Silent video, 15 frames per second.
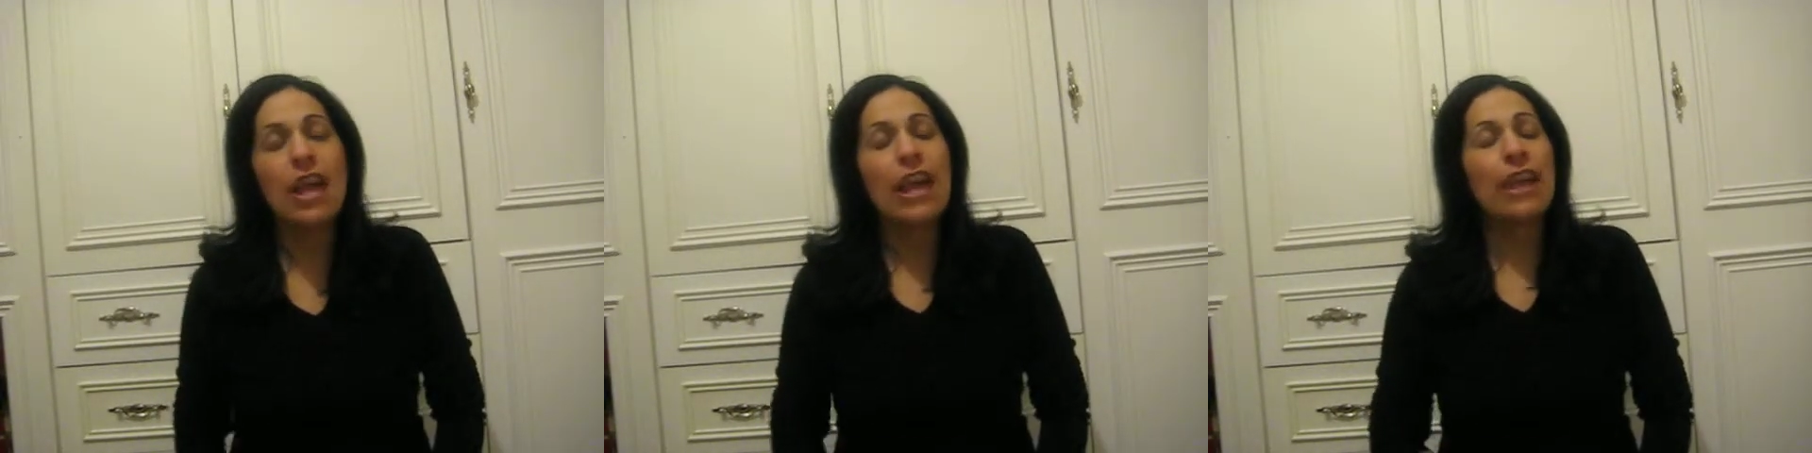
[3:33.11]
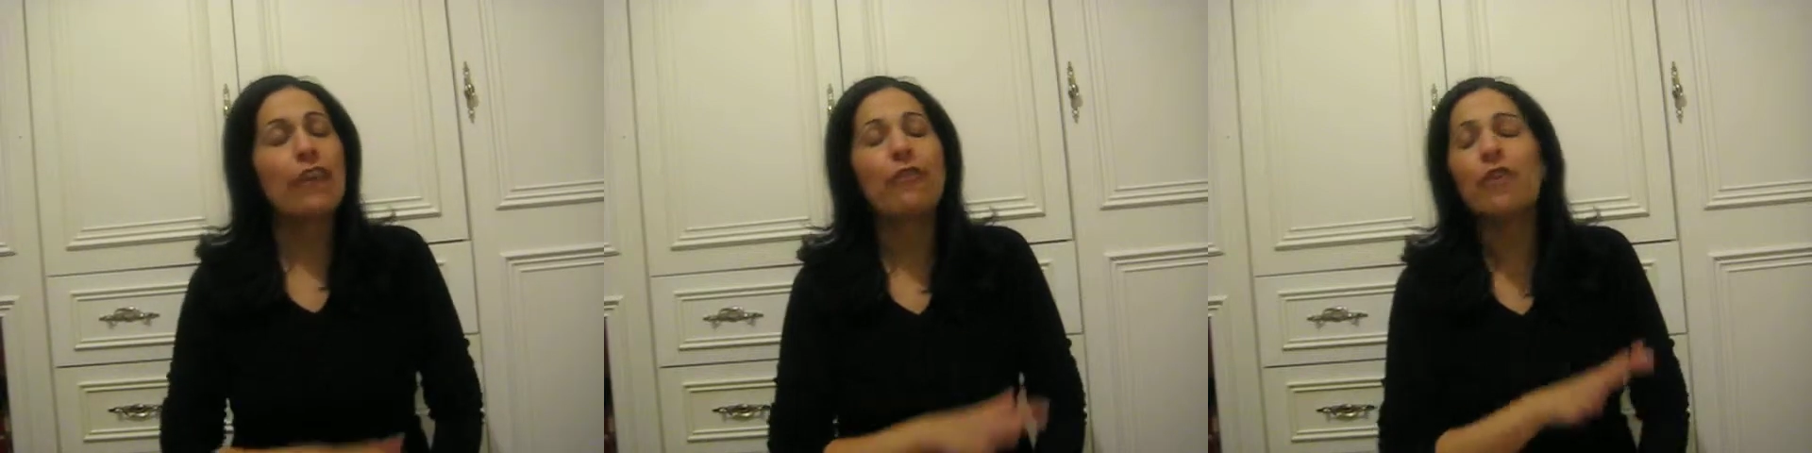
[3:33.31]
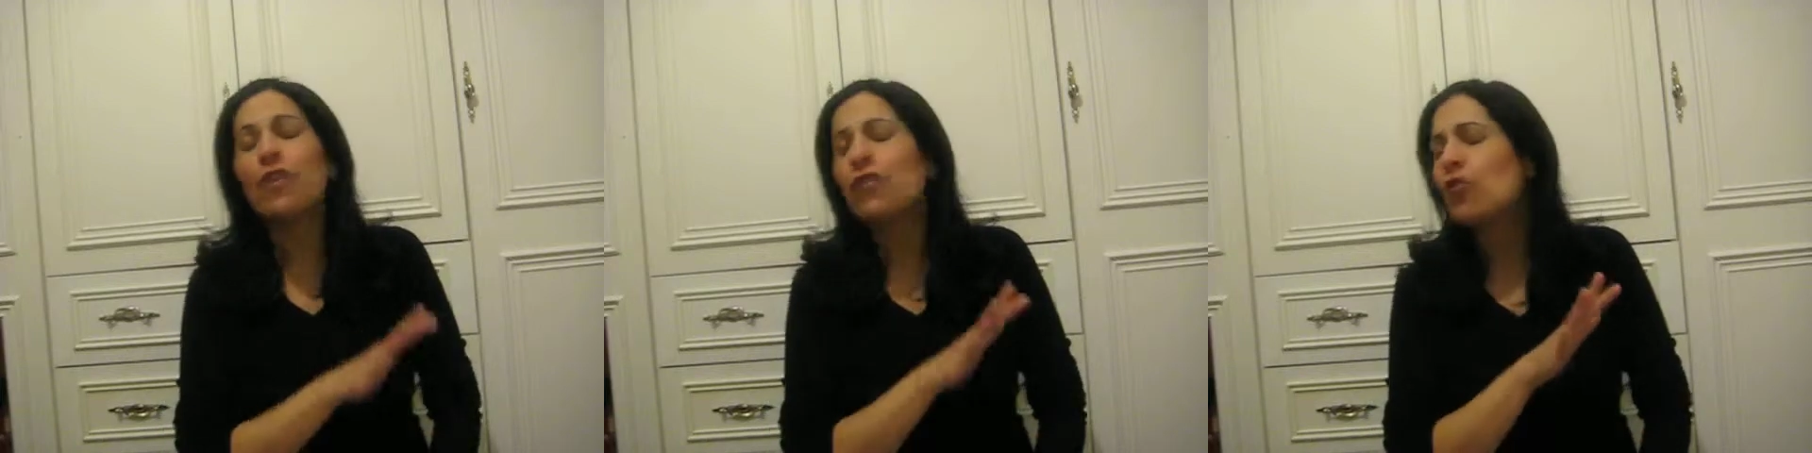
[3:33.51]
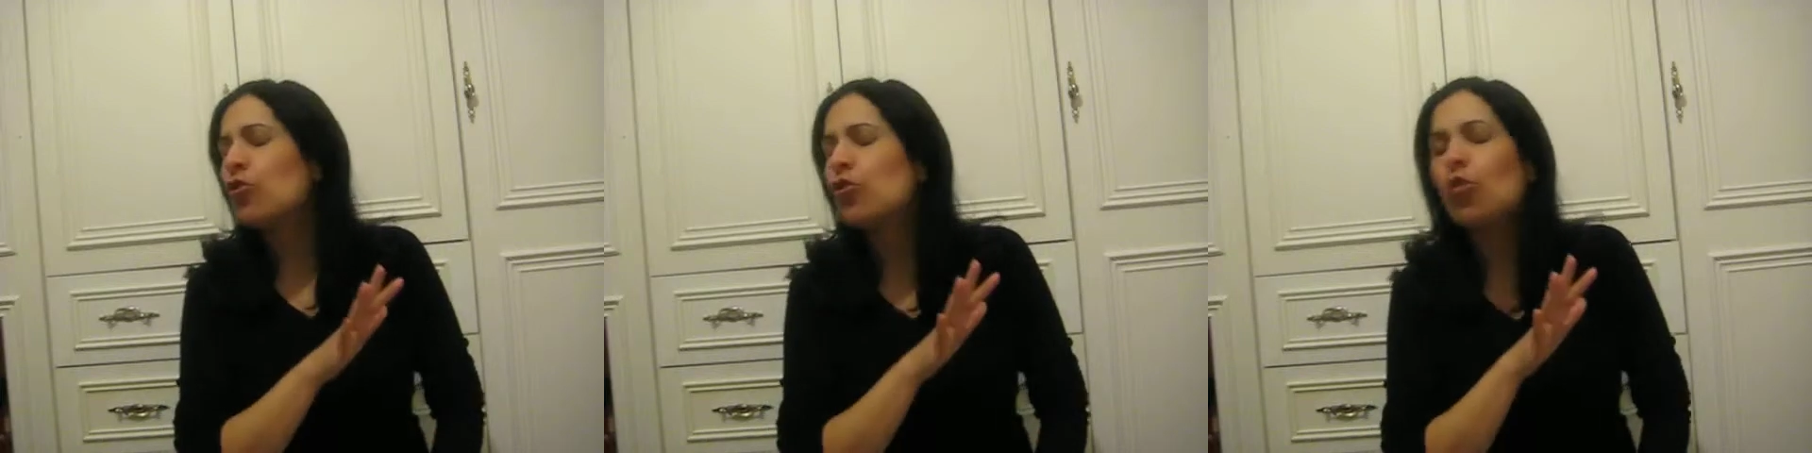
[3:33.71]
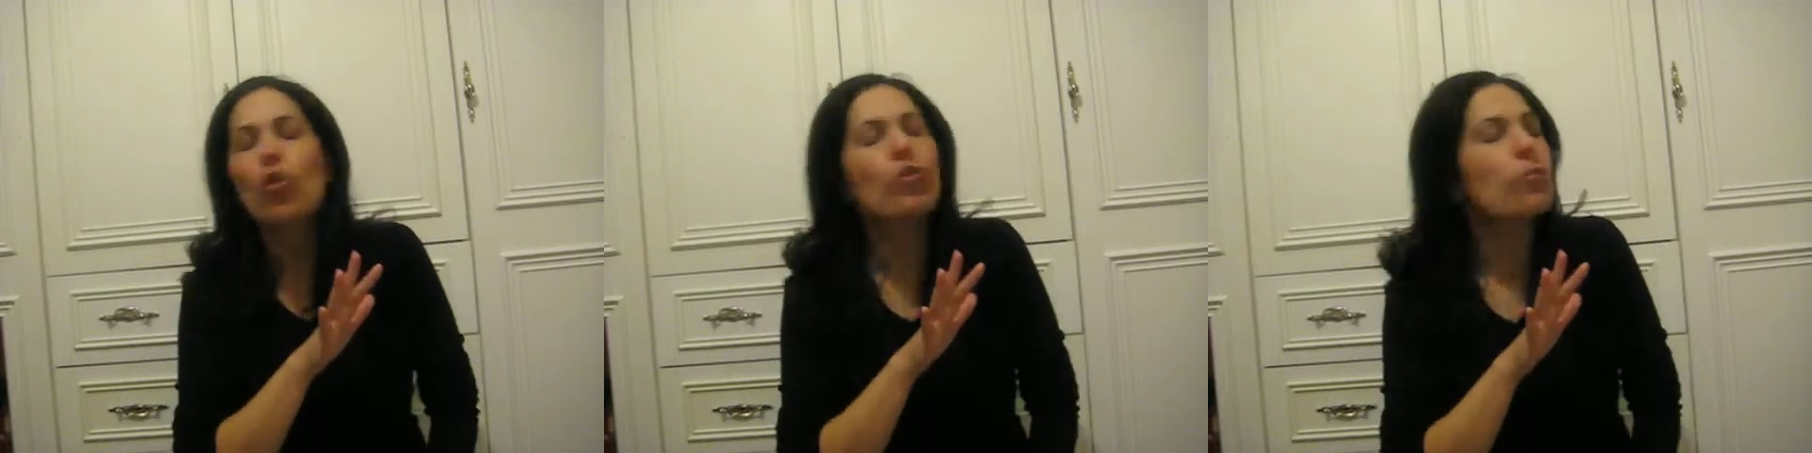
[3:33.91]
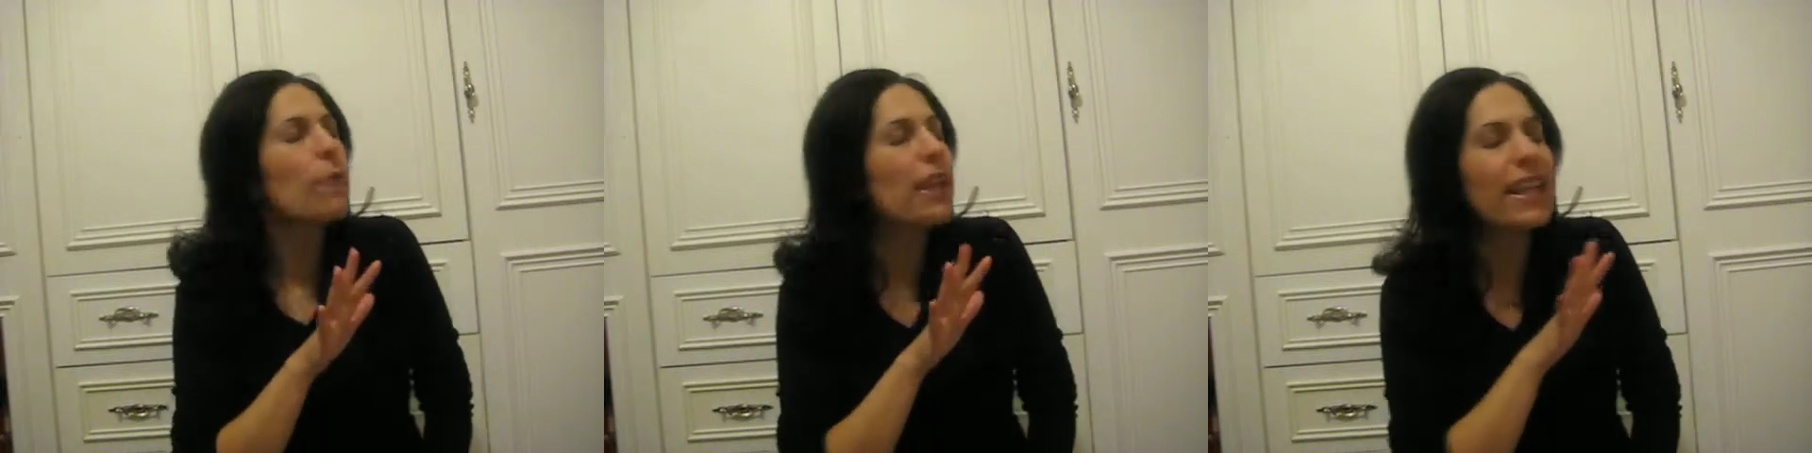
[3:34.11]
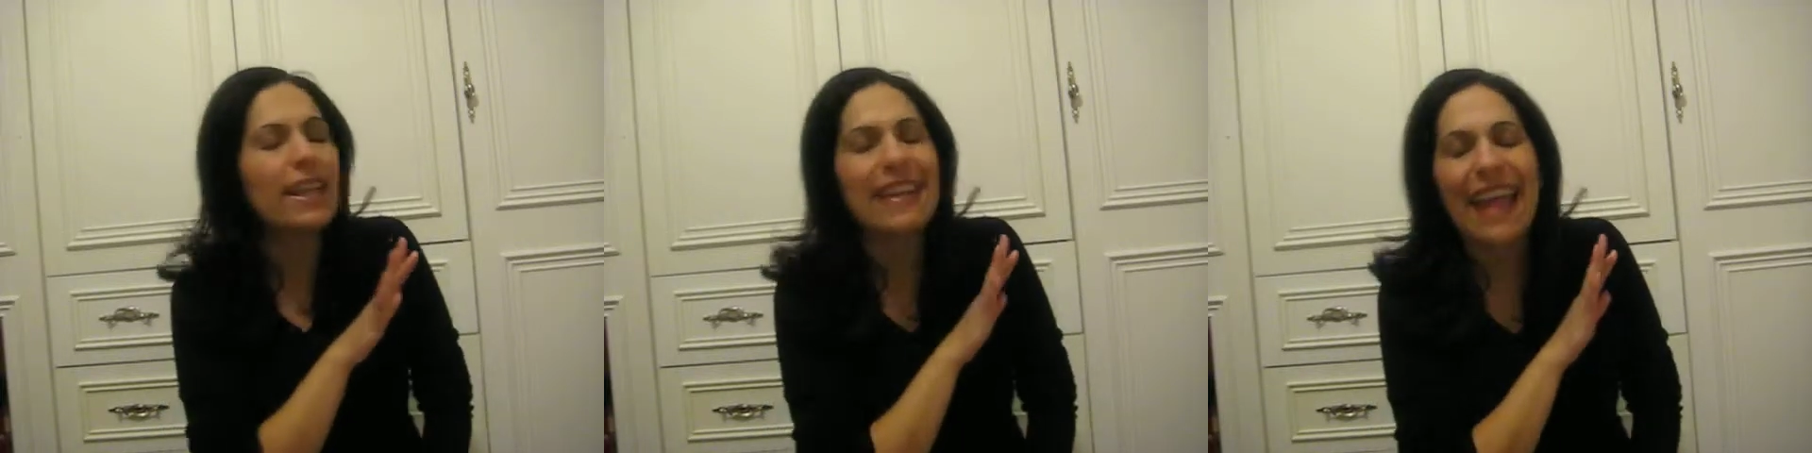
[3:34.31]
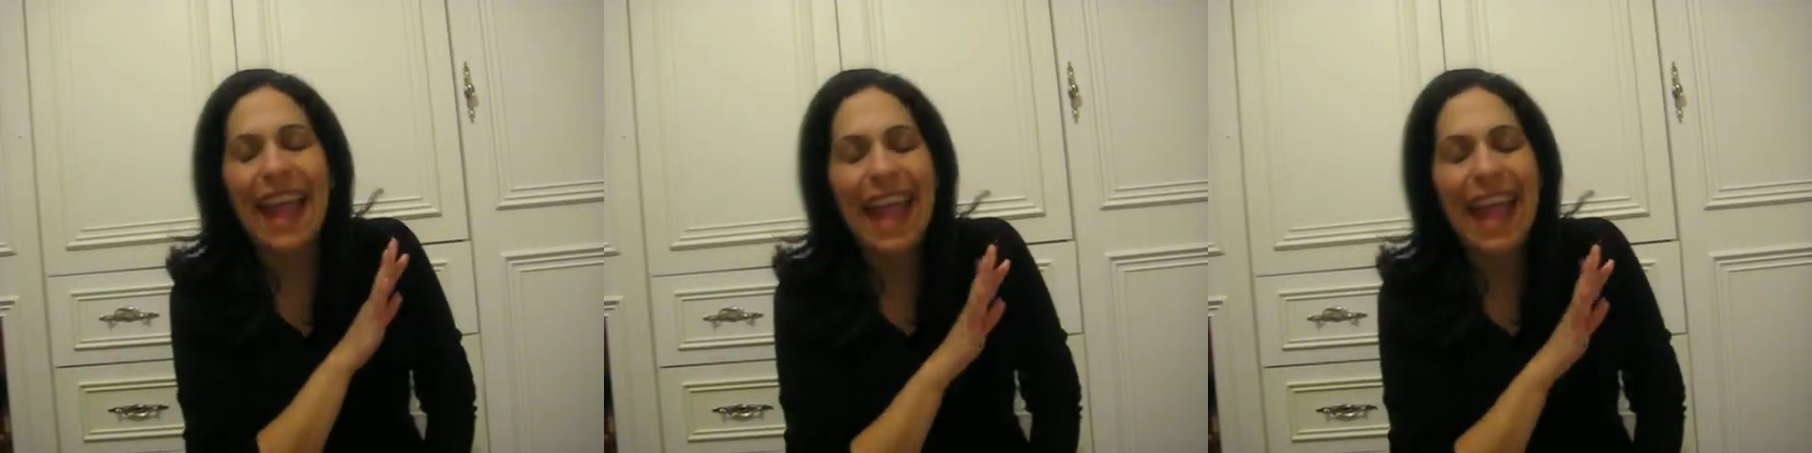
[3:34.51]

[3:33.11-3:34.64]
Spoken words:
If he's not making